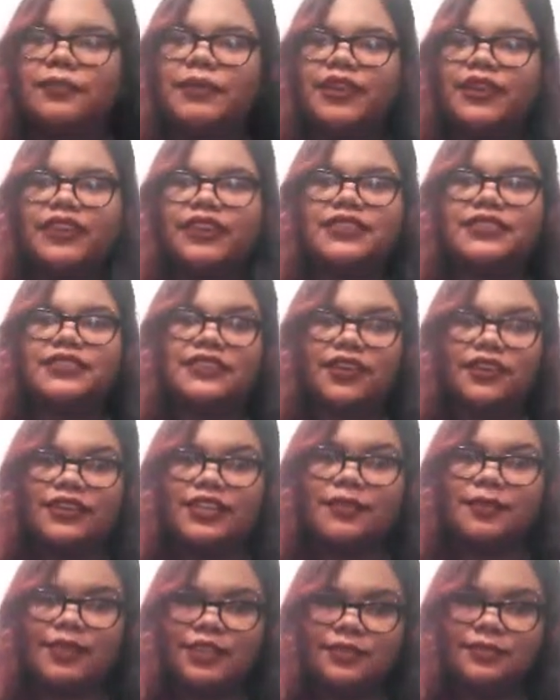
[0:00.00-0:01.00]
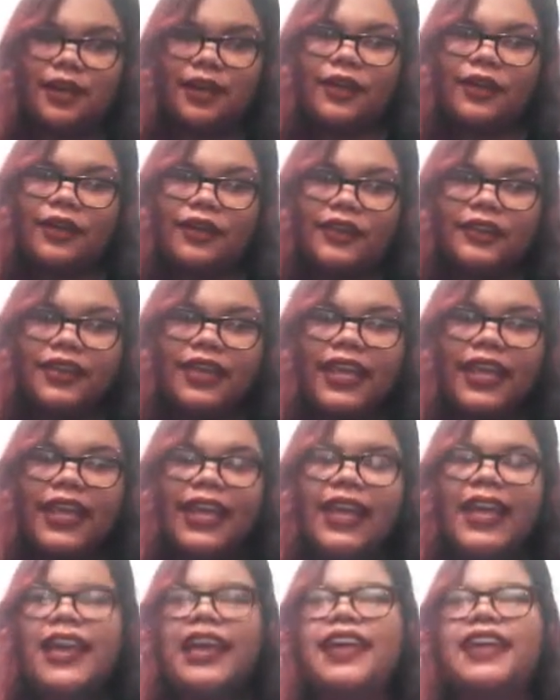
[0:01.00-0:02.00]
America's just always had a place in my heart,
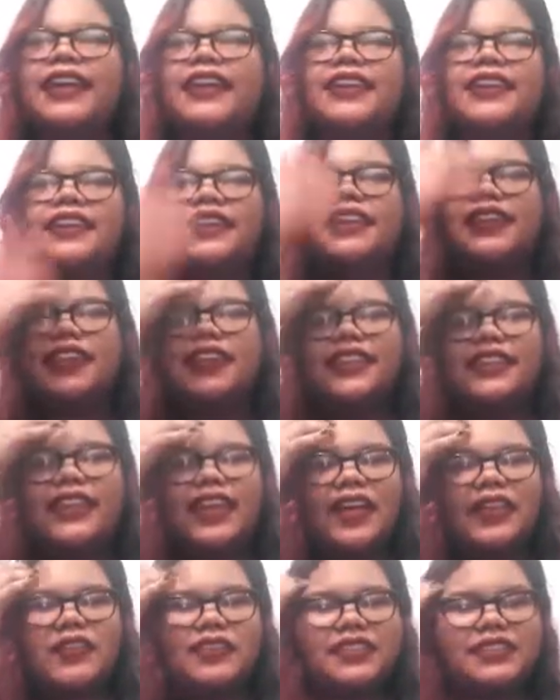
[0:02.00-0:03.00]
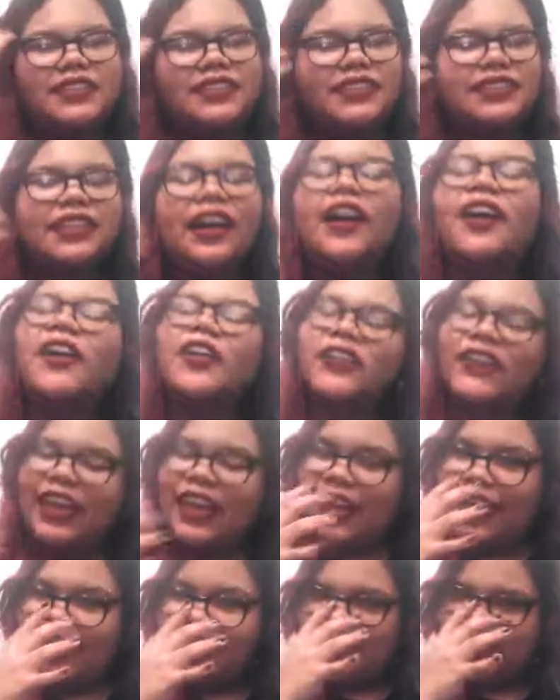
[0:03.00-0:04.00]
and that was the song
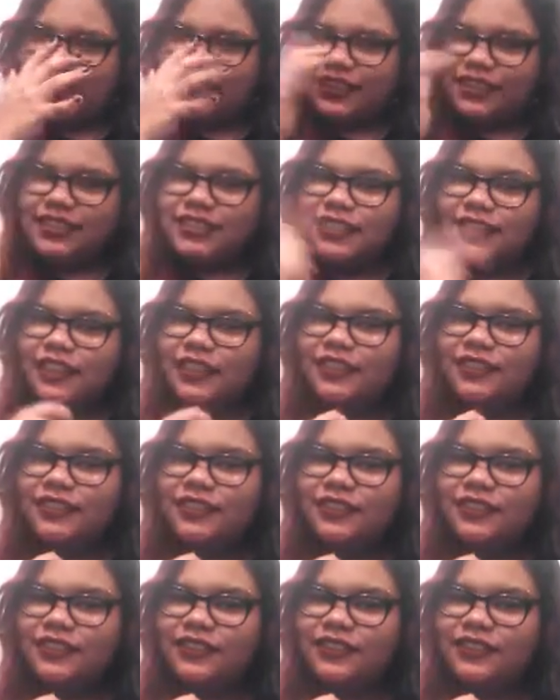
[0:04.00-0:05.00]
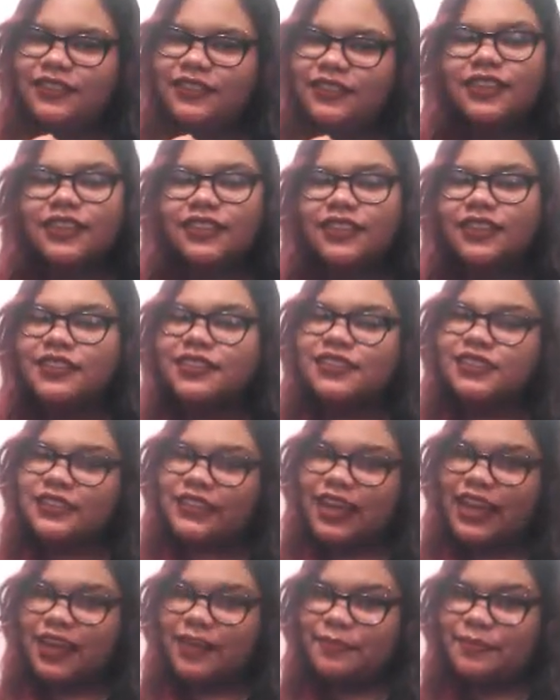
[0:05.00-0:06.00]
at the show where Chris
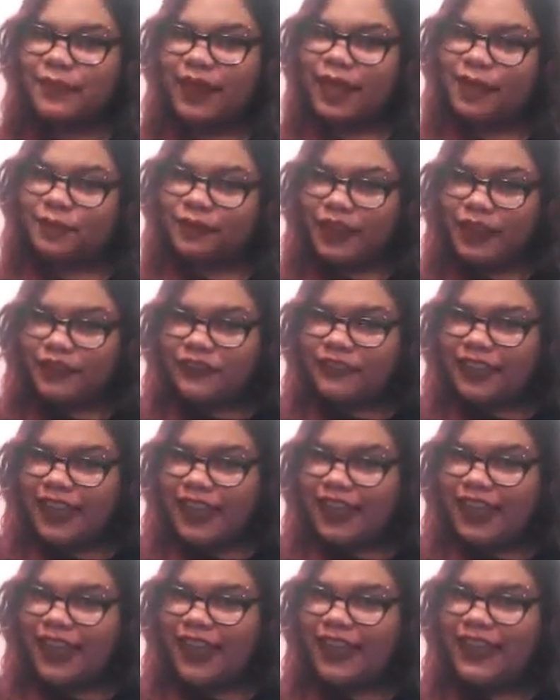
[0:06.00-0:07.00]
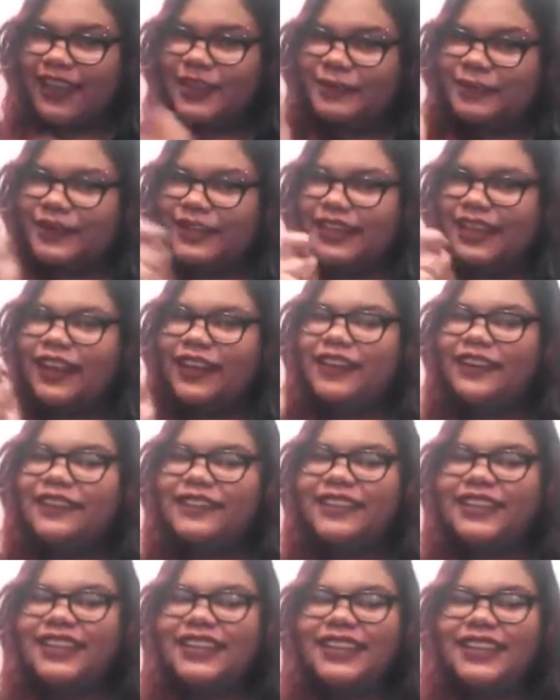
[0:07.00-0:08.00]
grabbed my pride flag and put it
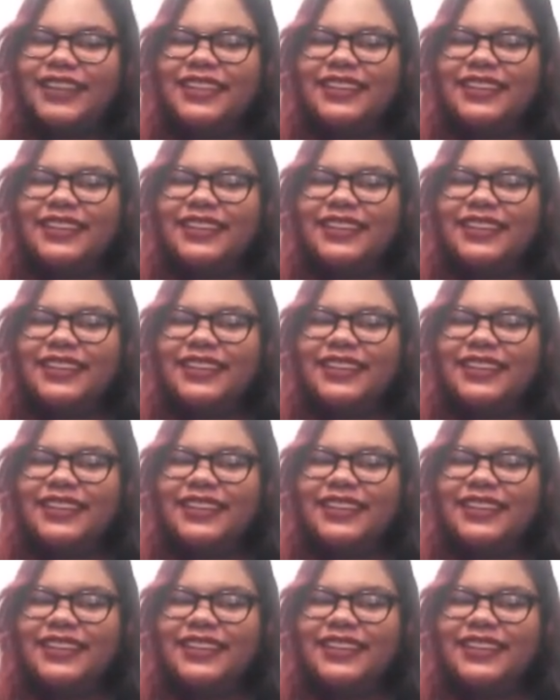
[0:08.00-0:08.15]
on